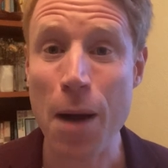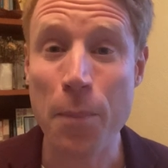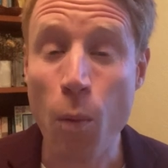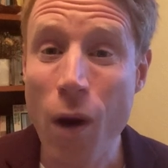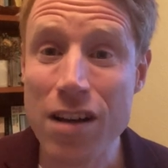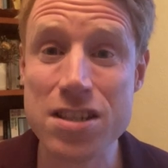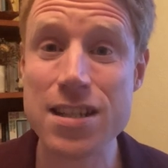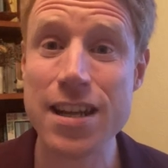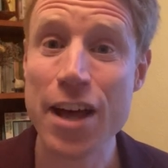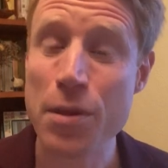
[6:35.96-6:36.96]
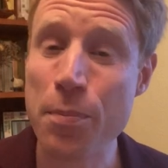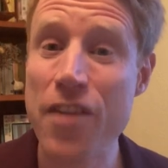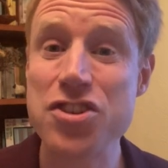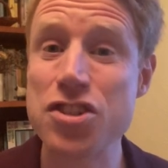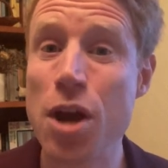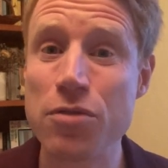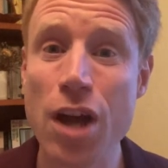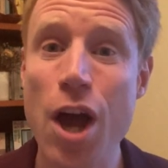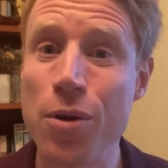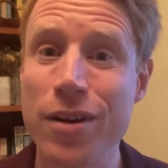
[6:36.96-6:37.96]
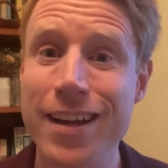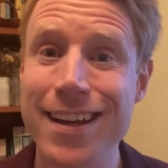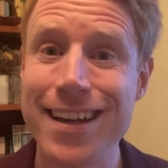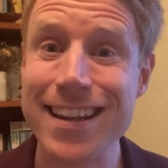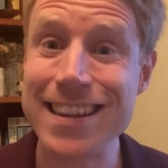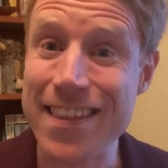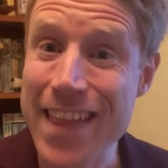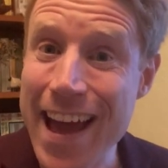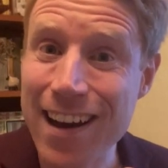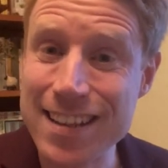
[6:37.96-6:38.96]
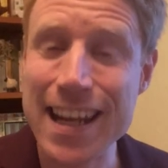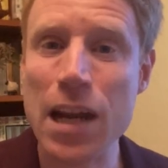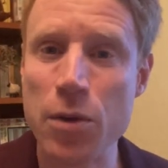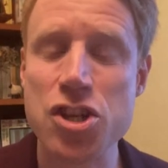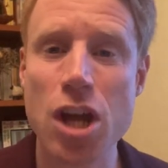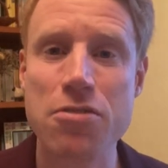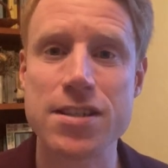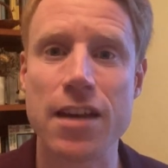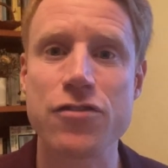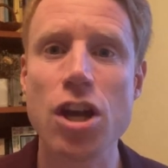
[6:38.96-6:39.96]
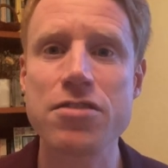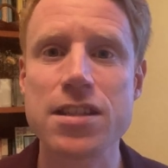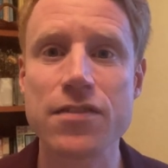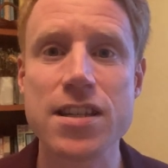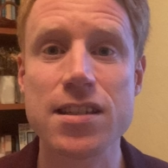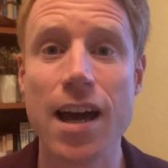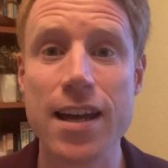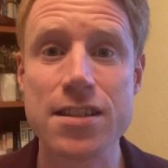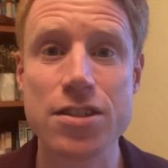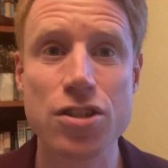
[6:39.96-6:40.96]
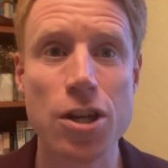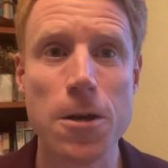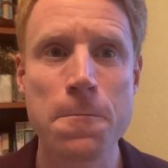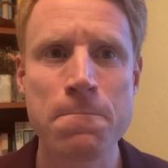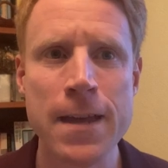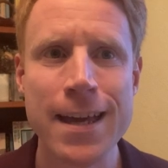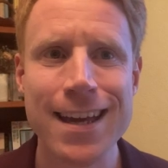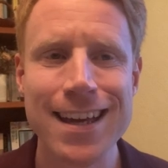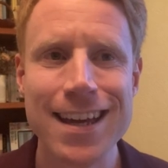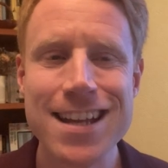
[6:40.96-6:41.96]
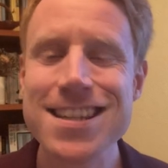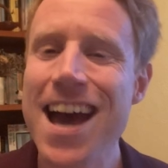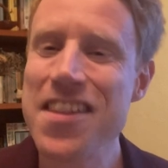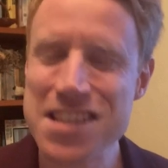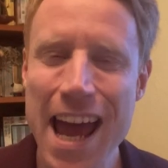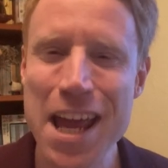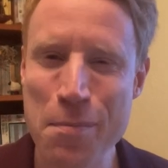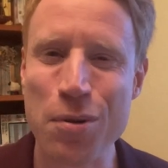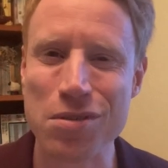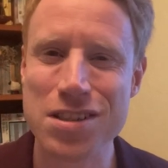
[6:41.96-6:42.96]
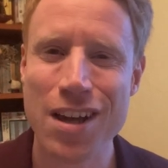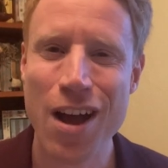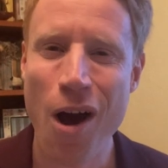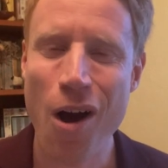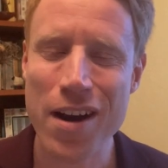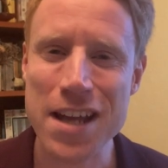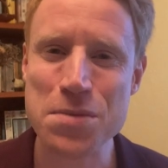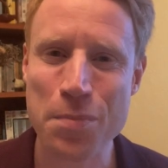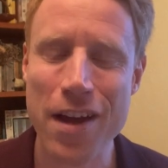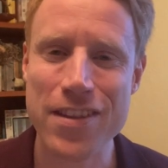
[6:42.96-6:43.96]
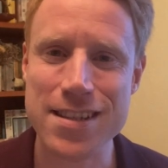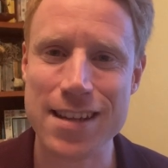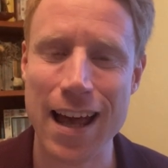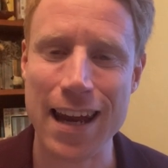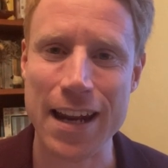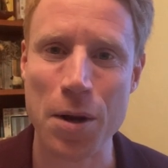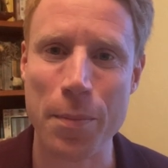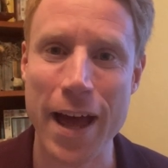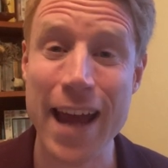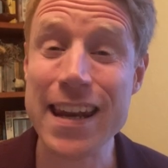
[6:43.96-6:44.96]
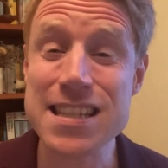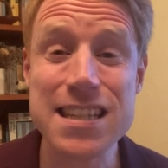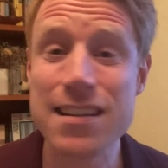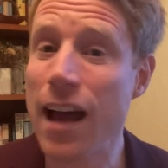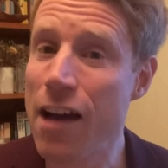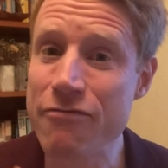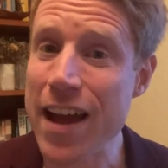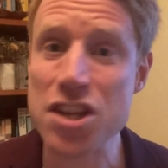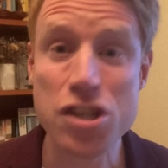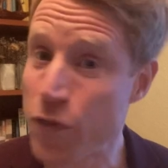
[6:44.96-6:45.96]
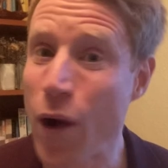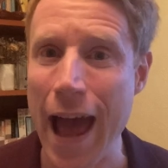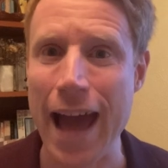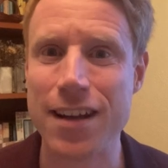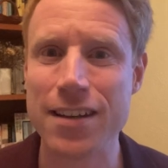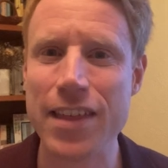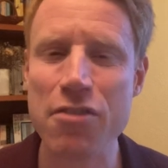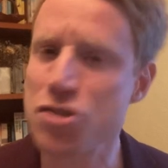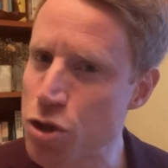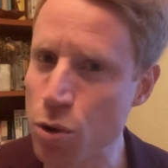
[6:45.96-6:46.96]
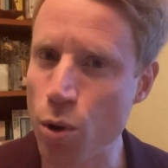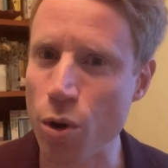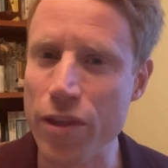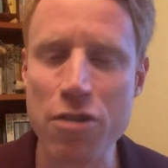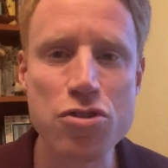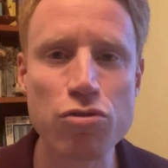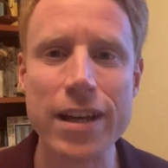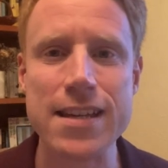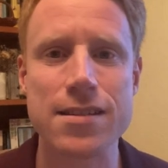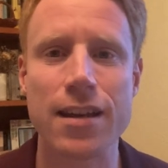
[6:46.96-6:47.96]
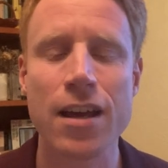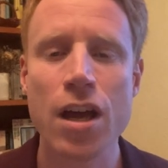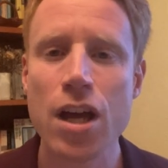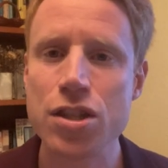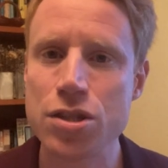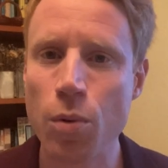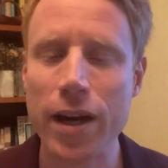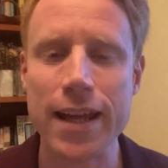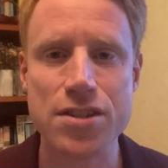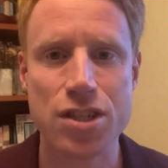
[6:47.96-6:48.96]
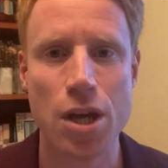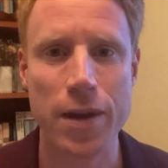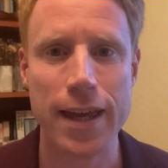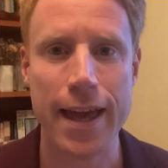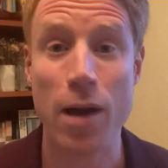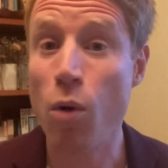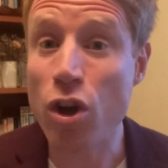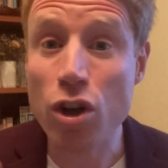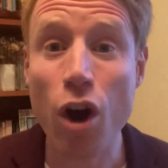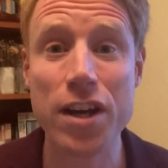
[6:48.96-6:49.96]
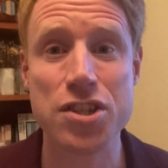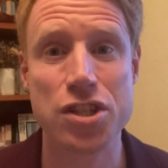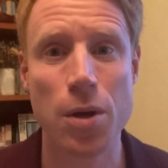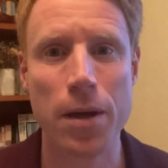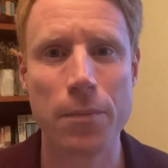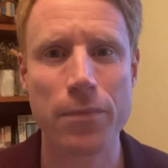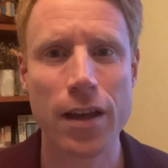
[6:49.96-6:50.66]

But whilst the brothers don't know that they are dealing with Joseph, Joseph decides to turn the tables on his brothers a little bit. And this is an a vengeful act. There is thought, there is reason to what he is doing here, what God is doing.